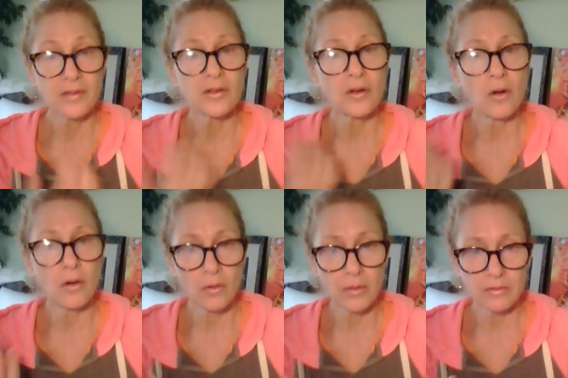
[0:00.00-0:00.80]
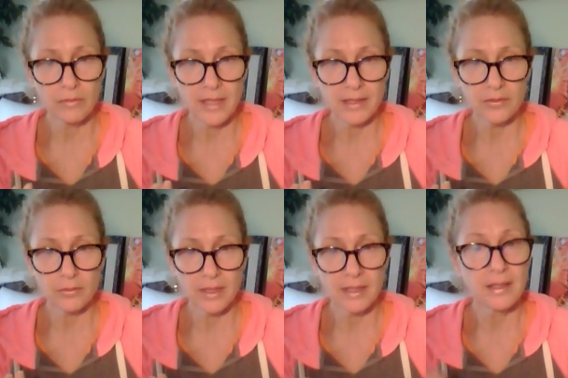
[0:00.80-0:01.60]
So you're always ready
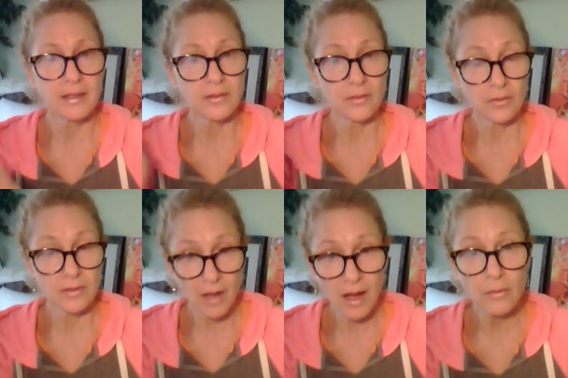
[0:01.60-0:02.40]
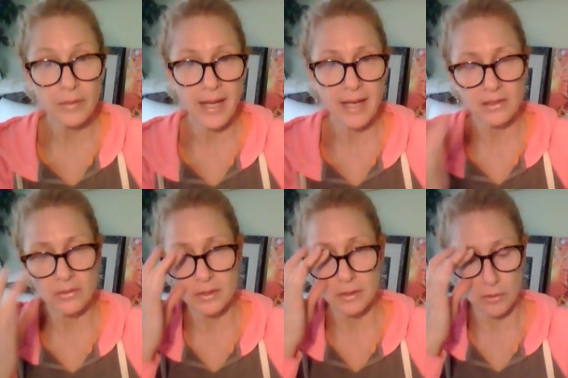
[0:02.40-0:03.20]
to, re to not react
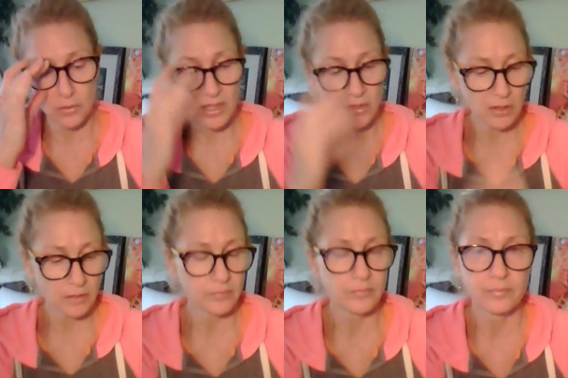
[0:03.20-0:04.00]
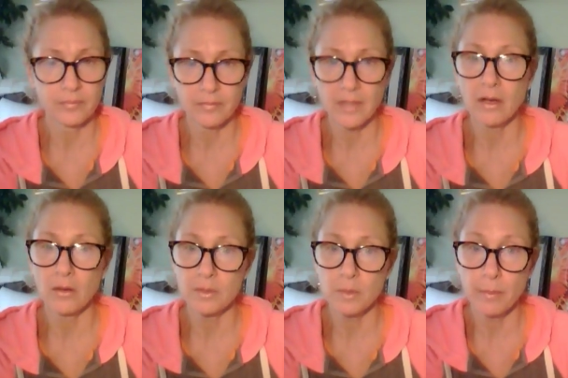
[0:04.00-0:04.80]
to a situation and
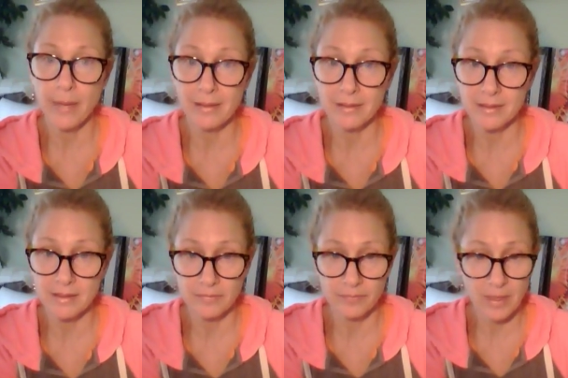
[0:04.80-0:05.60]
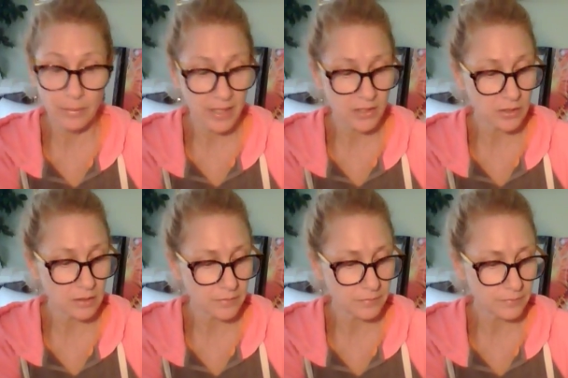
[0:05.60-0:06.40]
always be balanced and patient.